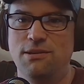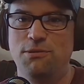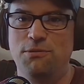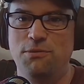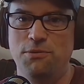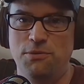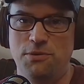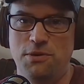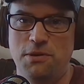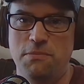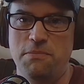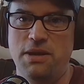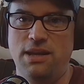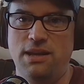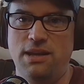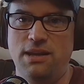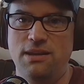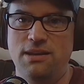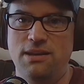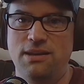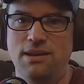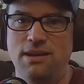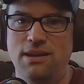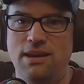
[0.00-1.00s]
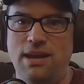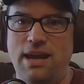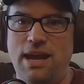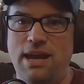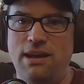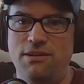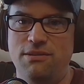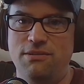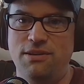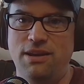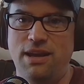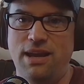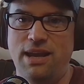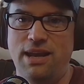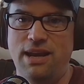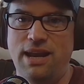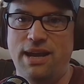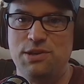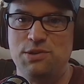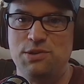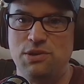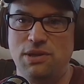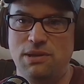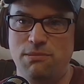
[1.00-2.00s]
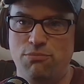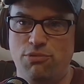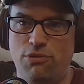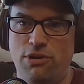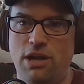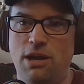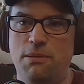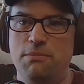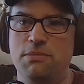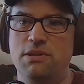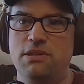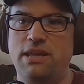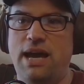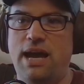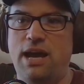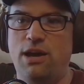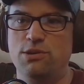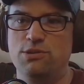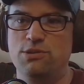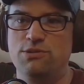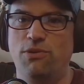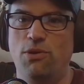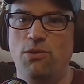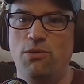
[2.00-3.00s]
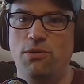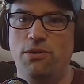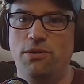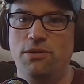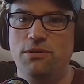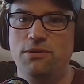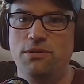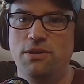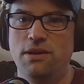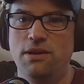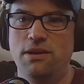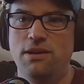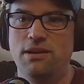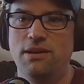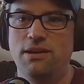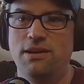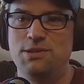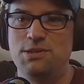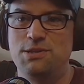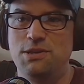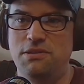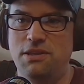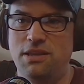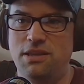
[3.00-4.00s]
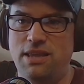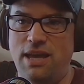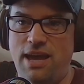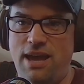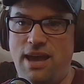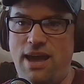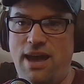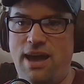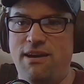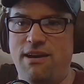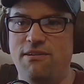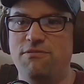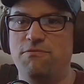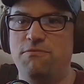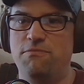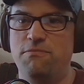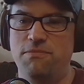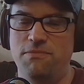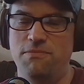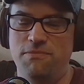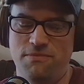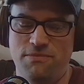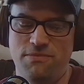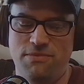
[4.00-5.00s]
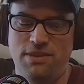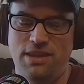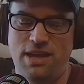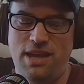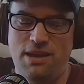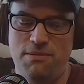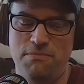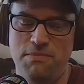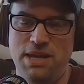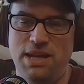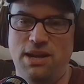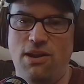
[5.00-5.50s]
through committee and actually bring them to the House floor so that they meet